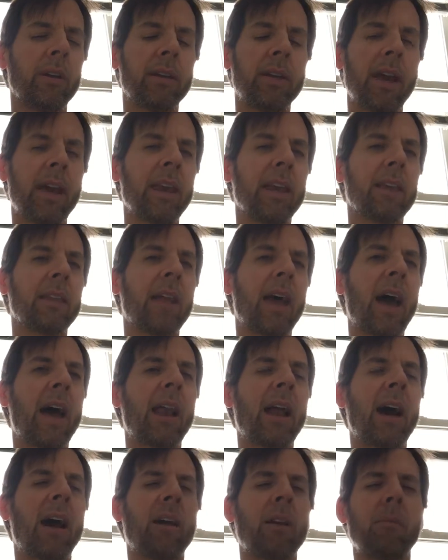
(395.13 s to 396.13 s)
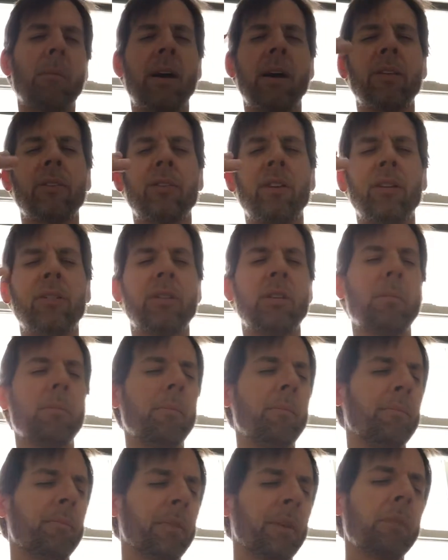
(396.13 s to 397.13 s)
getting that out of my
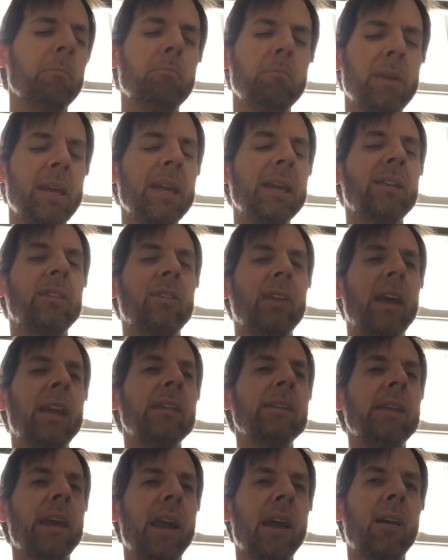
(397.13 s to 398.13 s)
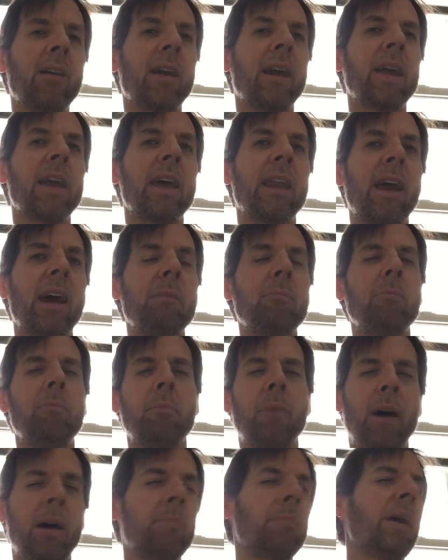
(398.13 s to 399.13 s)
system, meat and dairy, and
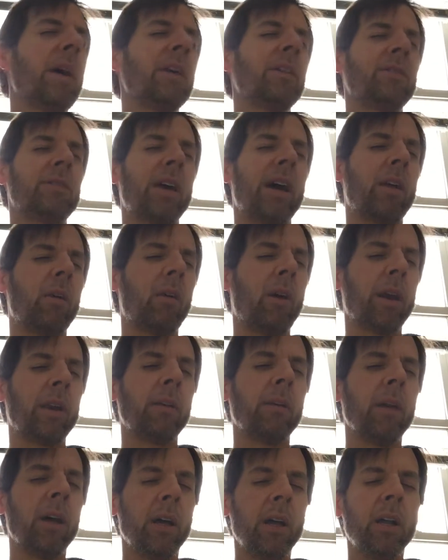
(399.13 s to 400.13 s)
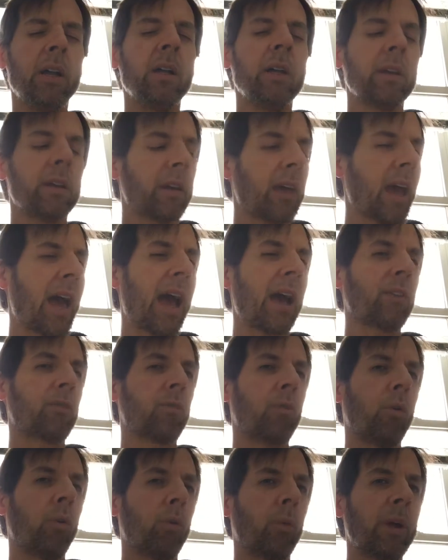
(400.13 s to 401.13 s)
I base that on
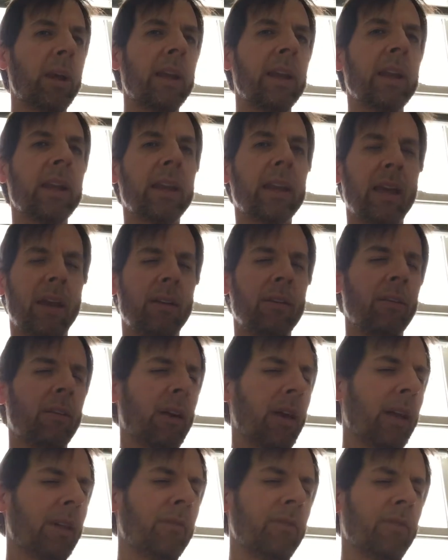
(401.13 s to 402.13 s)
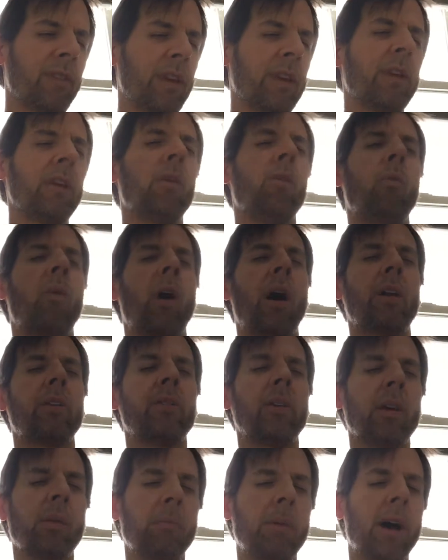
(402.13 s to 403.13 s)
casual reading and video
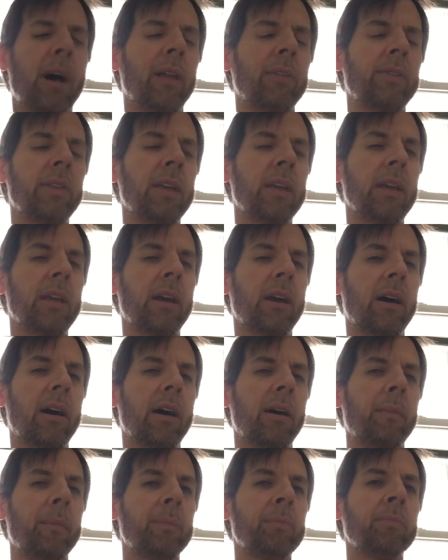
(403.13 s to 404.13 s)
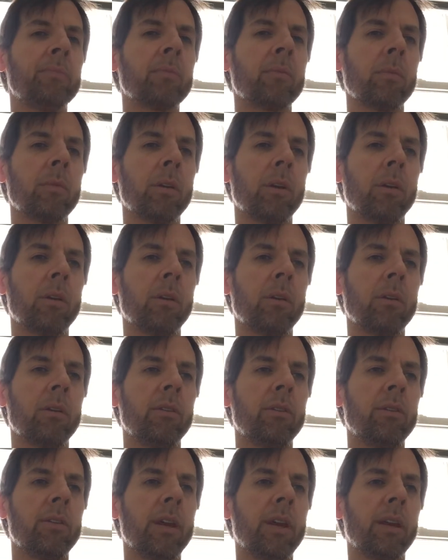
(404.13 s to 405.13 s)
watching about the
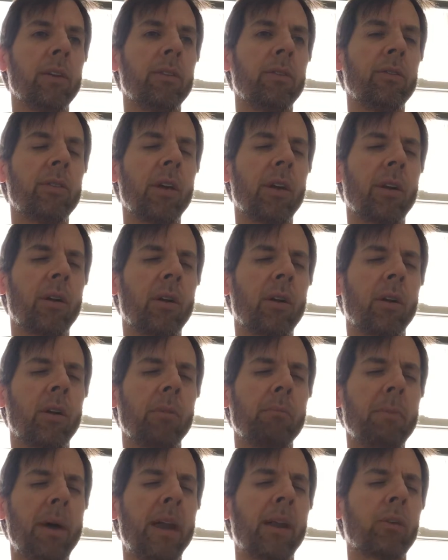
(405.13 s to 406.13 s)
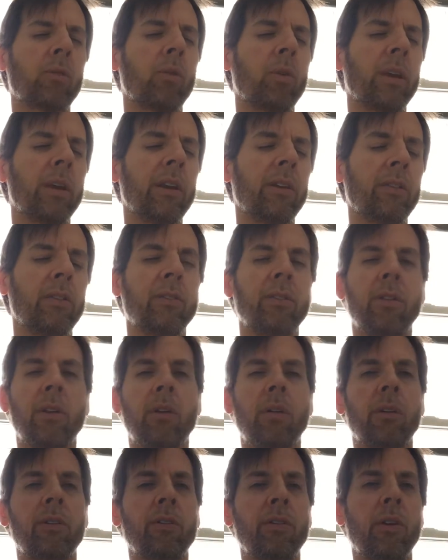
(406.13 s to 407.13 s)
things that are medical conditions
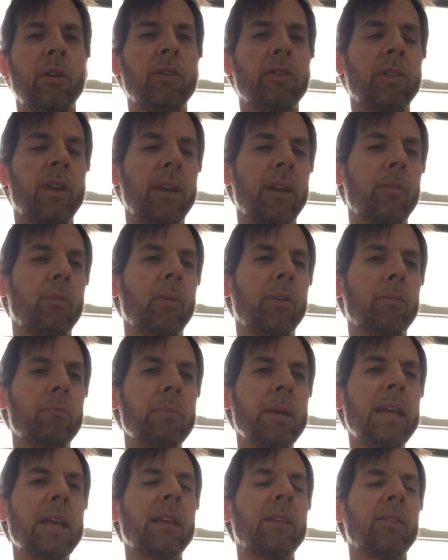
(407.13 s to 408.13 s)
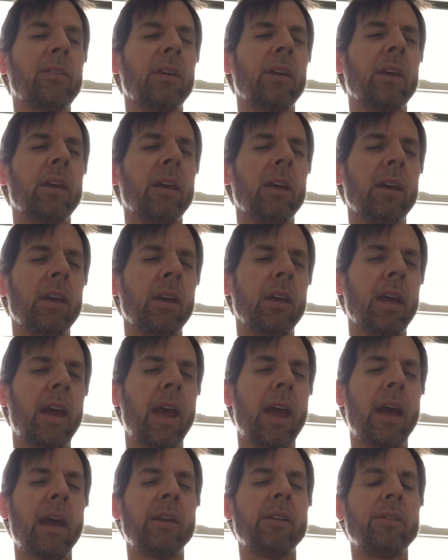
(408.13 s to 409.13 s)
that are associated with meat
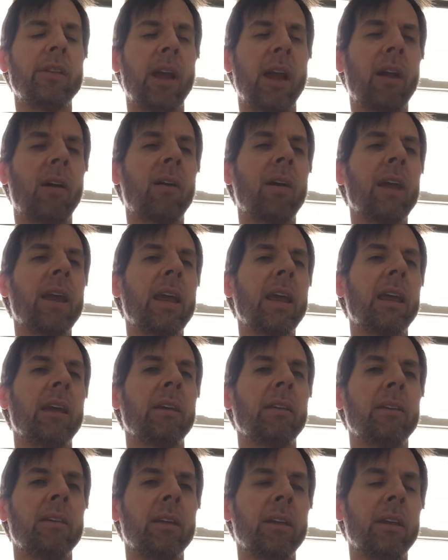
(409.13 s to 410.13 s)
and dairy,